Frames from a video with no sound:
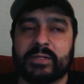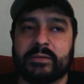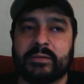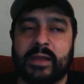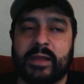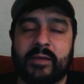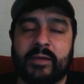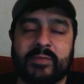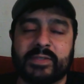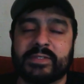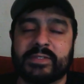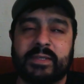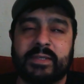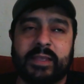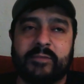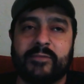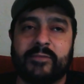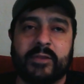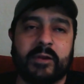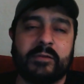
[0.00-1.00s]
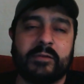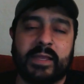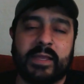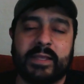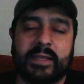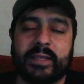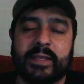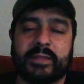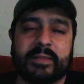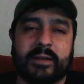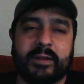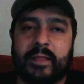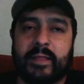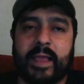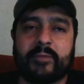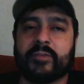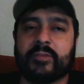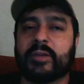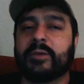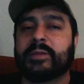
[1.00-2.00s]
And obviously, if you don't like it, then all
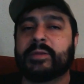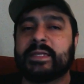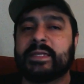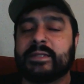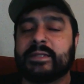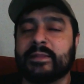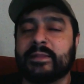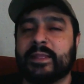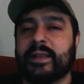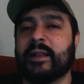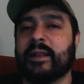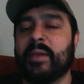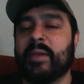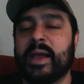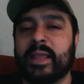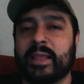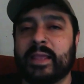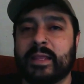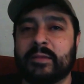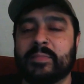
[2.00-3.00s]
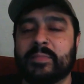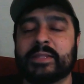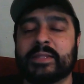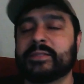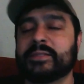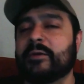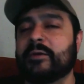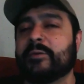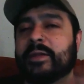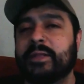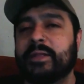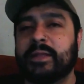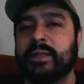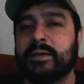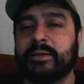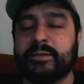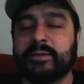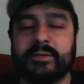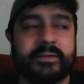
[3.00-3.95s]
I have to do is hit delete on my end, but it's already done.